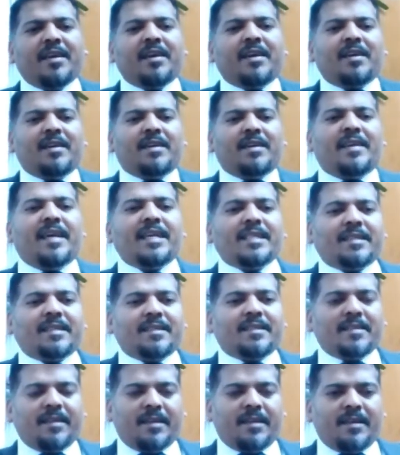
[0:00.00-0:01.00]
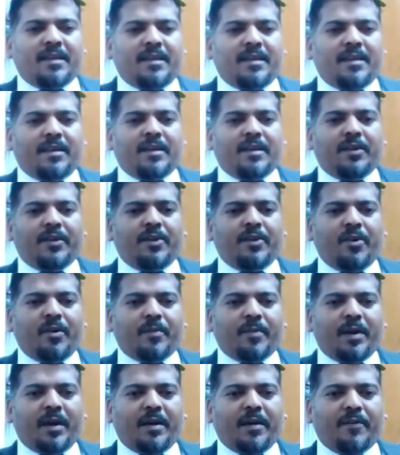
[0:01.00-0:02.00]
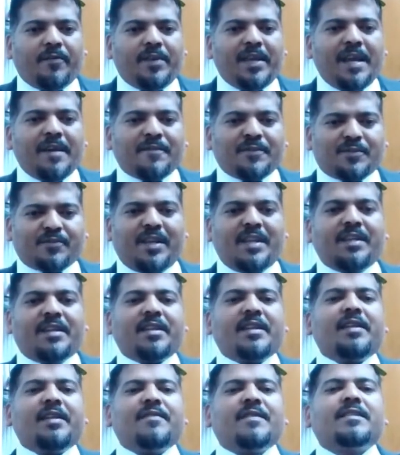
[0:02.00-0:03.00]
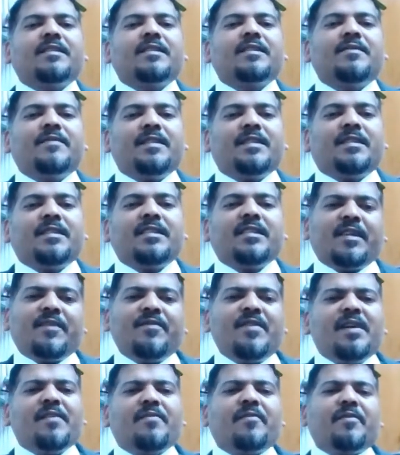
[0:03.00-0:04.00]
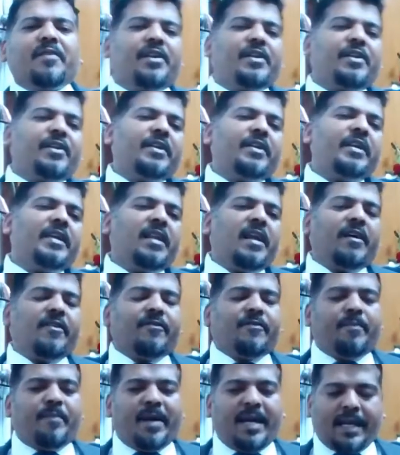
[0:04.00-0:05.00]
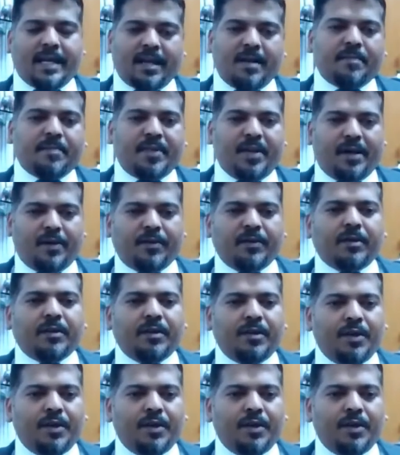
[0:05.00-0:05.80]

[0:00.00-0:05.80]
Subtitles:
yes, we have strengthened our services and we have created enough backup now.